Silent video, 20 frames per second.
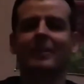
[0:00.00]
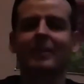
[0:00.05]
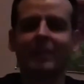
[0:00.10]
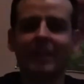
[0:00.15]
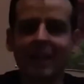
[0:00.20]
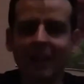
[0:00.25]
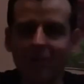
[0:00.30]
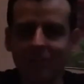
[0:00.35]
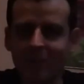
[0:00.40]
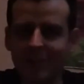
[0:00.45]

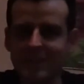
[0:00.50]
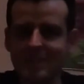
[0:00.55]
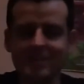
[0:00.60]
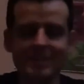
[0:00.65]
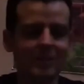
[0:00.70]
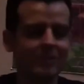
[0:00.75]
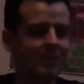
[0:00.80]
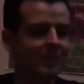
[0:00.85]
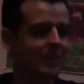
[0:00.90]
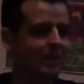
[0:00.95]
can't wait to see
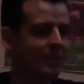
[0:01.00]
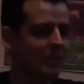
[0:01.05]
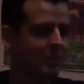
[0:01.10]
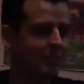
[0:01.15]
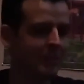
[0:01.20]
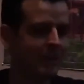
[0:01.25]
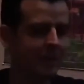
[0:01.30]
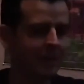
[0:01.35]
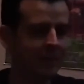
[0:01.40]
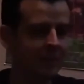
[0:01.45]
what they do,
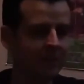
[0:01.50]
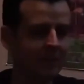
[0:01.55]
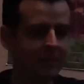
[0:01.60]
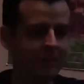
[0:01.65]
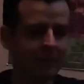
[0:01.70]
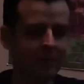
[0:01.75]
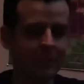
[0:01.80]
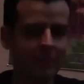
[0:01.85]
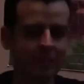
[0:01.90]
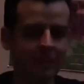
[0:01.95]
man.
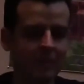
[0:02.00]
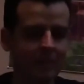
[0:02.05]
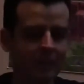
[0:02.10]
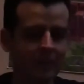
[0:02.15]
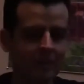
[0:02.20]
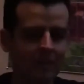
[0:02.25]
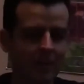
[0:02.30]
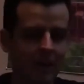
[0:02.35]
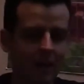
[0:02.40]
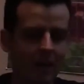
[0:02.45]

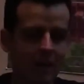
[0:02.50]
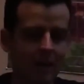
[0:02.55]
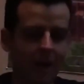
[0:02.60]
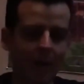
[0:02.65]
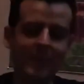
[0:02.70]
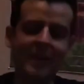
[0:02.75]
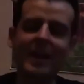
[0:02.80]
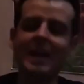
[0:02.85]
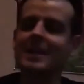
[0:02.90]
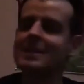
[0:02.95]
I
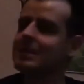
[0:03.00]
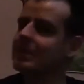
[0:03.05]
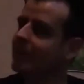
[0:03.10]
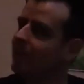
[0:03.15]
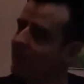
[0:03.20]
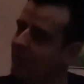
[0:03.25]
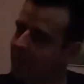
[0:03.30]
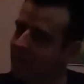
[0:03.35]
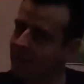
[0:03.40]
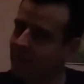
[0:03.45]
mean, as
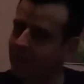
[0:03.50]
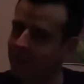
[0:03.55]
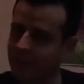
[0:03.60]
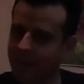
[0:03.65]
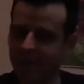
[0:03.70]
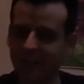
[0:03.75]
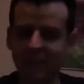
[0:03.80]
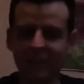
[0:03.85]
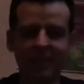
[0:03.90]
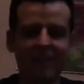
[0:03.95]
long
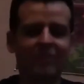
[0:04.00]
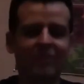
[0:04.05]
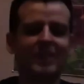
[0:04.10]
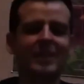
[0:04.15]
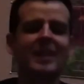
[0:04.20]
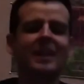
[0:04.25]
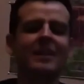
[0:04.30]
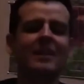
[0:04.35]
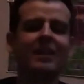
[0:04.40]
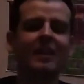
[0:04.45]
as
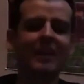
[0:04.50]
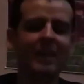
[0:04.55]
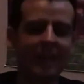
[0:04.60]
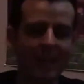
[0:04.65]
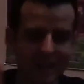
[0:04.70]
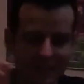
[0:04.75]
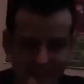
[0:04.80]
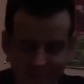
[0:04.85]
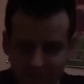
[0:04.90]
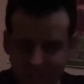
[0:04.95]

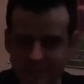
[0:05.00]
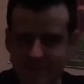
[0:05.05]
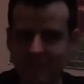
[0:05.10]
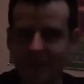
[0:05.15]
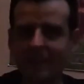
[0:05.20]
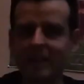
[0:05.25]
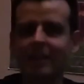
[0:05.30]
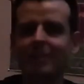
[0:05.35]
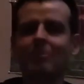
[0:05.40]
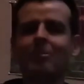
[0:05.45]
they
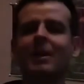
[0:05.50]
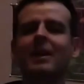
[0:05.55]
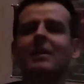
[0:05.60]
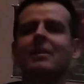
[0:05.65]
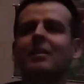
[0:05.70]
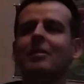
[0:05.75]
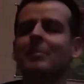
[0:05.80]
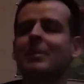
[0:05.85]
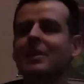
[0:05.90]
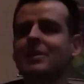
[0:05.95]
can make
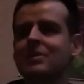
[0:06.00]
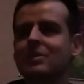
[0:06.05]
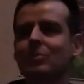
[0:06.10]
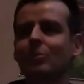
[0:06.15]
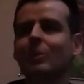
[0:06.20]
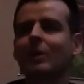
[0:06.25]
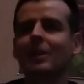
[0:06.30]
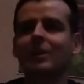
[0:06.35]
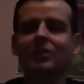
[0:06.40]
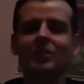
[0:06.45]
them on
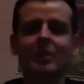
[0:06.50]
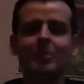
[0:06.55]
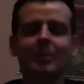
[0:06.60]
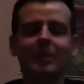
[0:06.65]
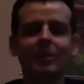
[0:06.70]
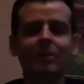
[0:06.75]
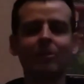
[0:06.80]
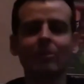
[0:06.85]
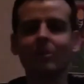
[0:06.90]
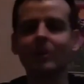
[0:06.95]
Switch, that'd be
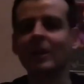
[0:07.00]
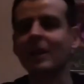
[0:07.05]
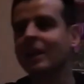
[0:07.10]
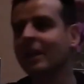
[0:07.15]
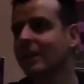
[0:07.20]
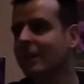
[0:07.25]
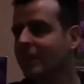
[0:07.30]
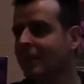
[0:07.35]
great.